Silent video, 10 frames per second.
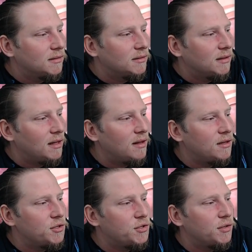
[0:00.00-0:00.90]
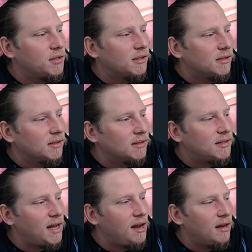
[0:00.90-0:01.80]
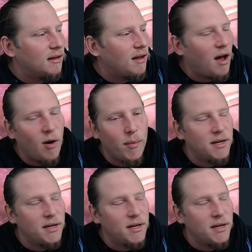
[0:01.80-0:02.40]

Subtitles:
and then you should say how many